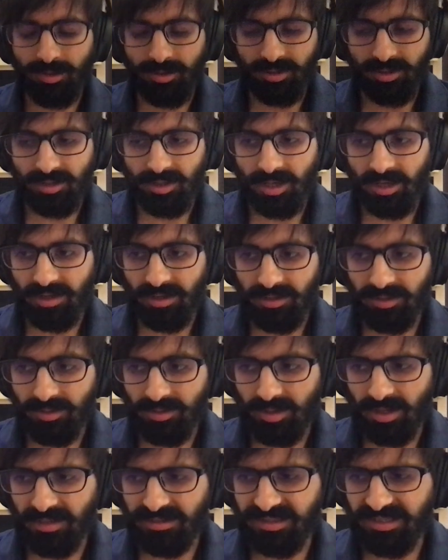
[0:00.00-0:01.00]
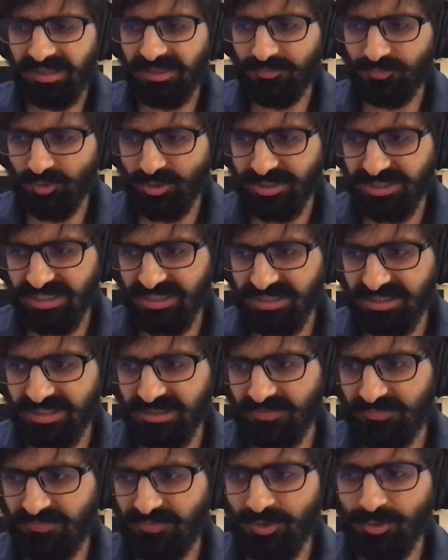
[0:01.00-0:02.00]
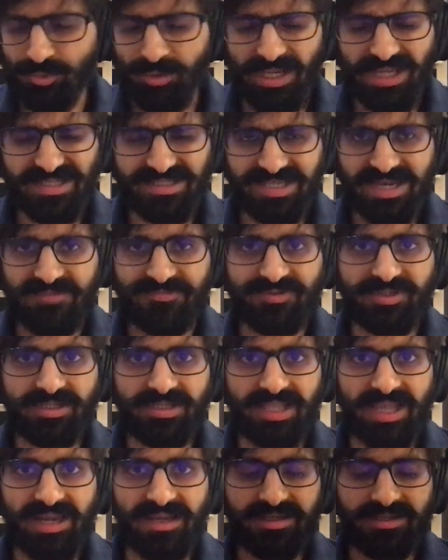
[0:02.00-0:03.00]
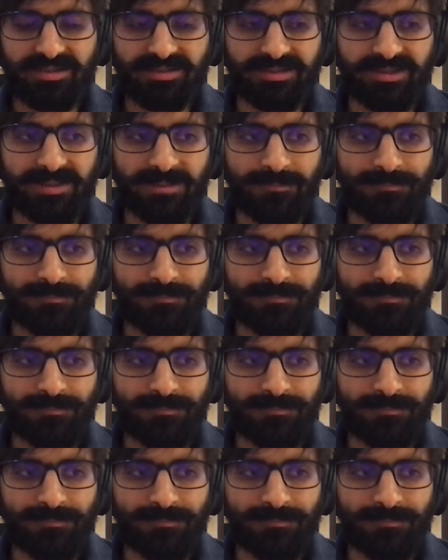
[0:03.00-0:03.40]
I think it was just a few days after that,